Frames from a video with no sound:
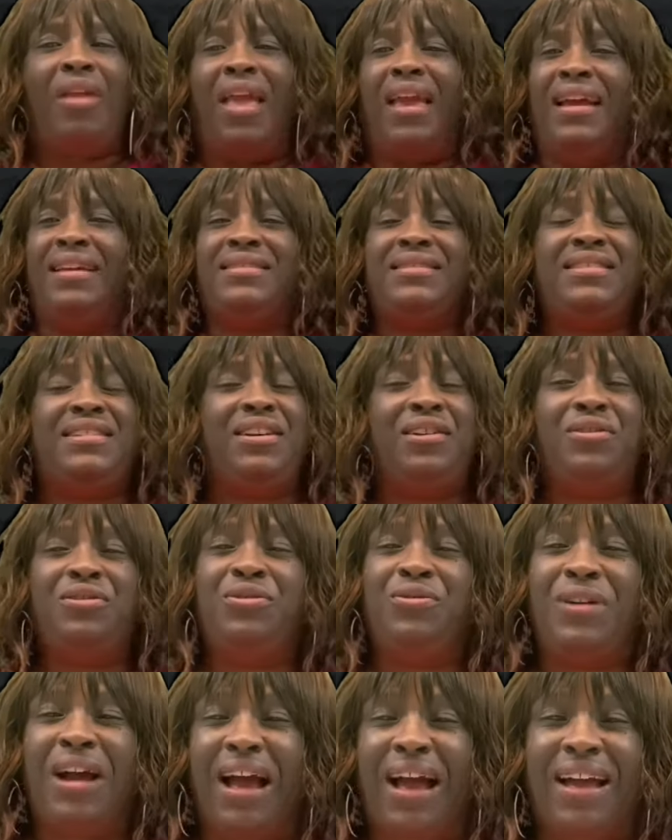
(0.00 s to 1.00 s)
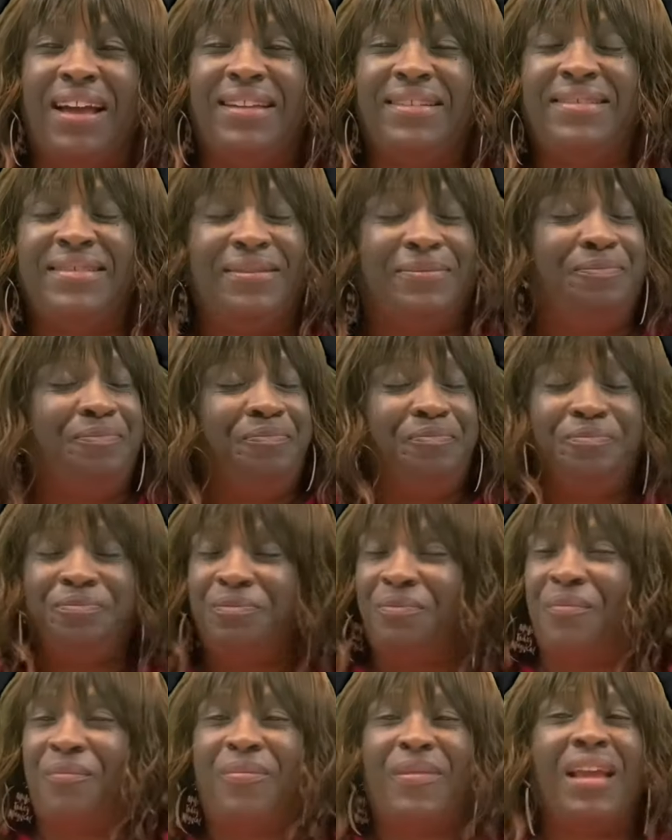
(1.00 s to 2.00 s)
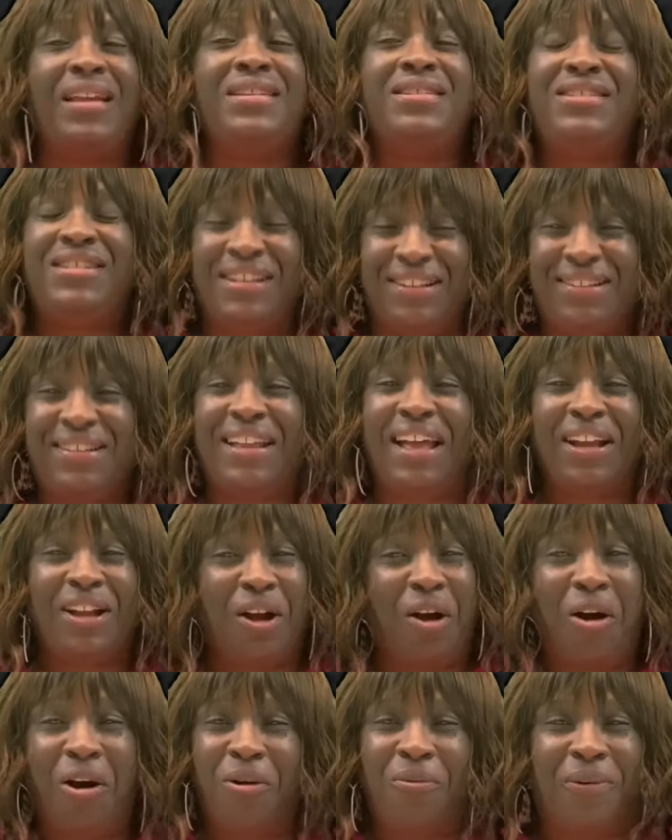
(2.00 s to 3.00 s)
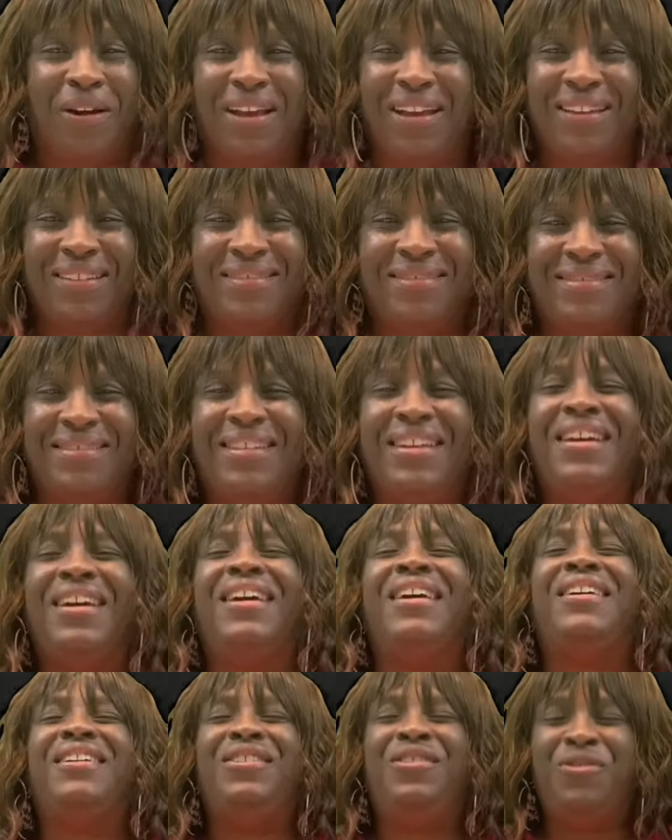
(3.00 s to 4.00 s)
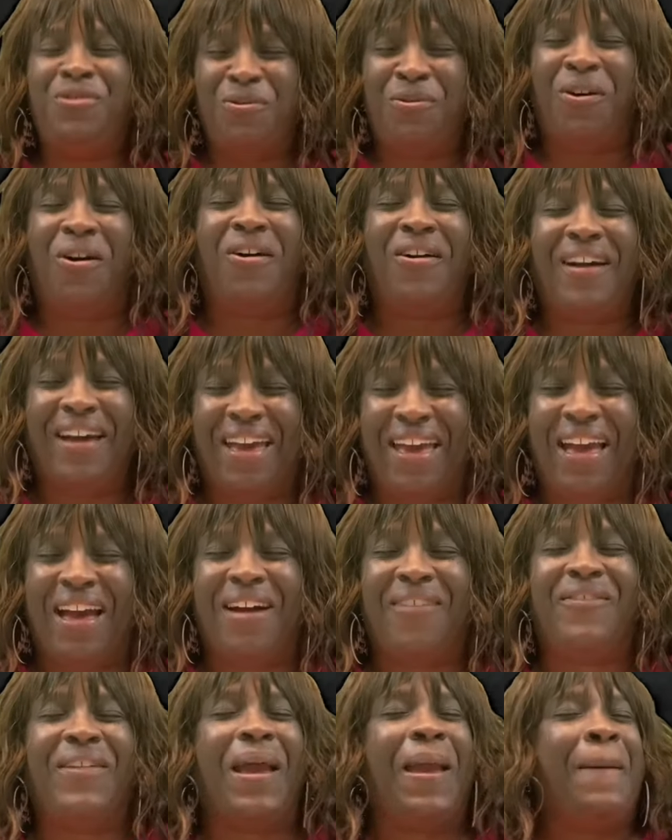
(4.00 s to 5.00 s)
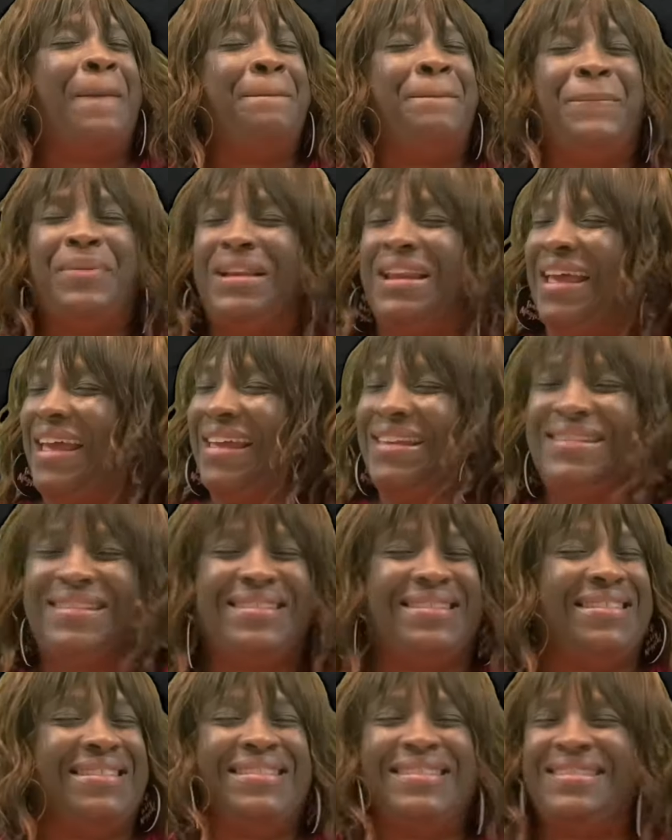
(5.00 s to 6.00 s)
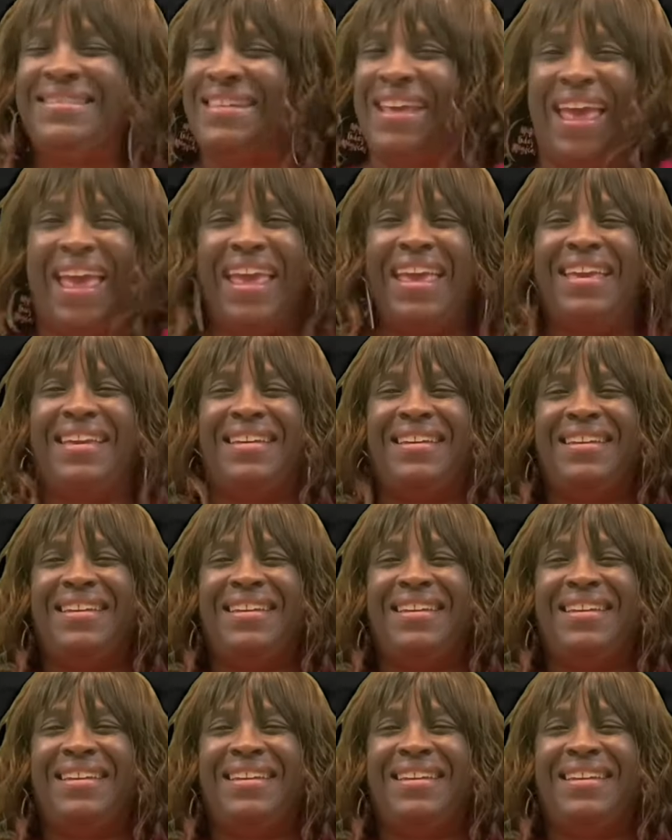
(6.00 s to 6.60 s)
until you guys, just like always, you all have a blessed day.